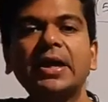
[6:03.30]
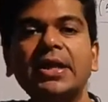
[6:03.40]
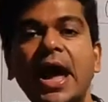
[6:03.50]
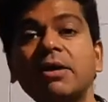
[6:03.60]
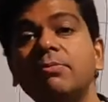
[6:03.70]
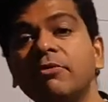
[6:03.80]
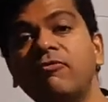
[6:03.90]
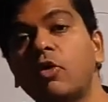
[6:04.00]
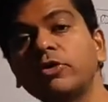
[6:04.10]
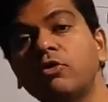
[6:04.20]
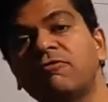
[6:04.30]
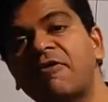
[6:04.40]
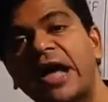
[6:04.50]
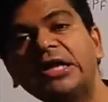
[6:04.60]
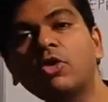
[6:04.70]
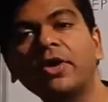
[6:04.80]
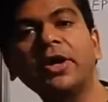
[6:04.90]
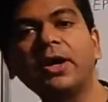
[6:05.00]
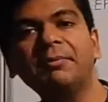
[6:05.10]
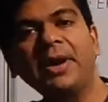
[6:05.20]
that before you file your
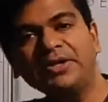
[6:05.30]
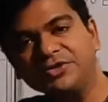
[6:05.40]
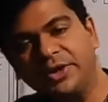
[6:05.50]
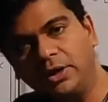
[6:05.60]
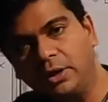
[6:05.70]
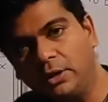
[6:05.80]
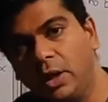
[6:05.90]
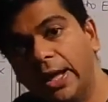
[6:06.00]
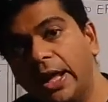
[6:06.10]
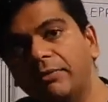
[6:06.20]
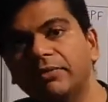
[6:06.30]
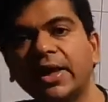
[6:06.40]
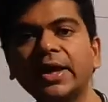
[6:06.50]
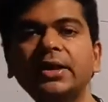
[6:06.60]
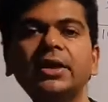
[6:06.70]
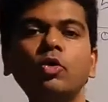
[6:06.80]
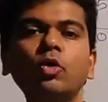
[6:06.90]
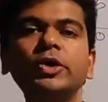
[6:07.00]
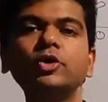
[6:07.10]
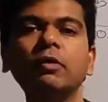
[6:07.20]
income tax return, and then and then
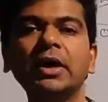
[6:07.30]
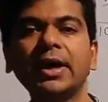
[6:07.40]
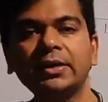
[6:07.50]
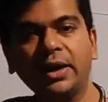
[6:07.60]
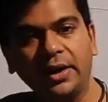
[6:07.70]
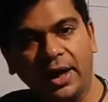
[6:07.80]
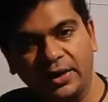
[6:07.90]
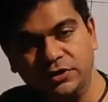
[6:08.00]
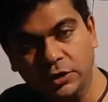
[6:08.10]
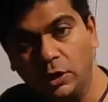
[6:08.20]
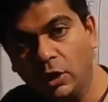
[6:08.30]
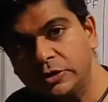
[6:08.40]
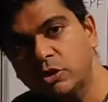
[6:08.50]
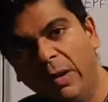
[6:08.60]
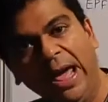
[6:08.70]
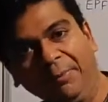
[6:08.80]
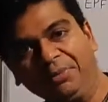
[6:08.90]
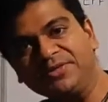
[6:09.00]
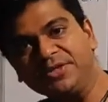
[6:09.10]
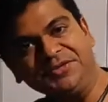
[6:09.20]
only you will get the tax. So what
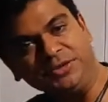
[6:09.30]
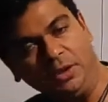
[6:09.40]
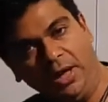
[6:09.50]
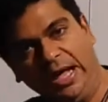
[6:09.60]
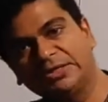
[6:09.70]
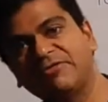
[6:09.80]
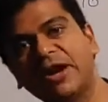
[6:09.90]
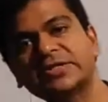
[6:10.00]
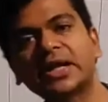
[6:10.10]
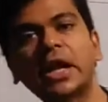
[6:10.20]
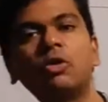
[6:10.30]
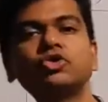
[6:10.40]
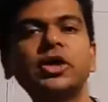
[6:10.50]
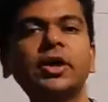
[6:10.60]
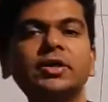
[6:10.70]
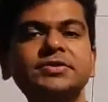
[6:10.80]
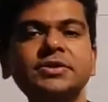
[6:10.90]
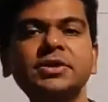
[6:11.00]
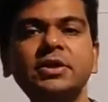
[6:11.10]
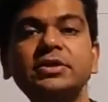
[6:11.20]
happens is, as far as accounts are
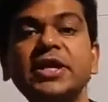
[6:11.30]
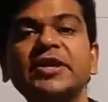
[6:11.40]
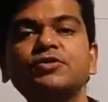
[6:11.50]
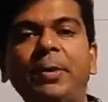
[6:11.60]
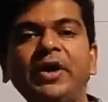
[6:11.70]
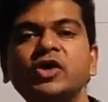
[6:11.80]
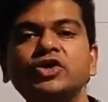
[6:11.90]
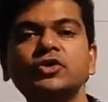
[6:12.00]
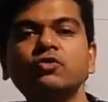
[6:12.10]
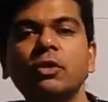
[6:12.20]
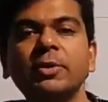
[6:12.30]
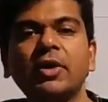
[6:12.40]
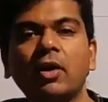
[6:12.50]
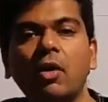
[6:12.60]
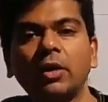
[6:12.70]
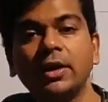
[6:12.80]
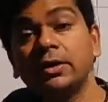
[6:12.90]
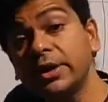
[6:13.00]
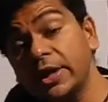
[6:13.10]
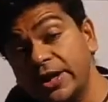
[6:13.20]
considered, the expenditures will be recorded,
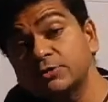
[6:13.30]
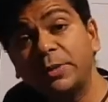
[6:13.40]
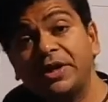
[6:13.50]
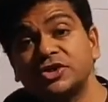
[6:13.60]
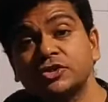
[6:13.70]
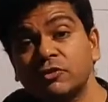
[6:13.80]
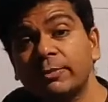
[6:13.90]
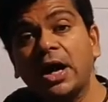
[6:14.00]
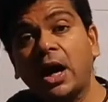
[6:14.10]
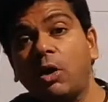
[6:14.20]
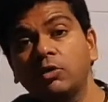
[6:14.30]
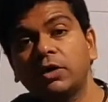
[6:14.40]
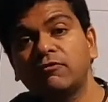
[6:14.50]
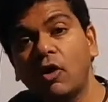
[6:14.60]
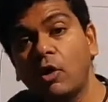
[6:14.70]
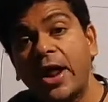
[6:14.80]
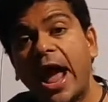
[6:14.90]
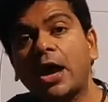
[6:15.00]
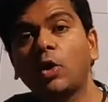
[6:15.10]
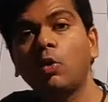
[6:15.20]
the expenditures will be accounted for on
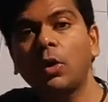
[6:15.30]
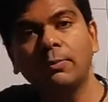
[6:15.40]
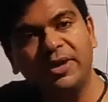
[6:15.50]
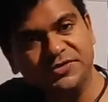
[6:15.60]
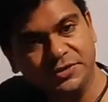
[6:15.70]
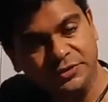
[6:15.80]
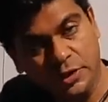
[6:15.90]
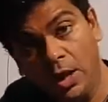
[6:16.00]
accrual basis,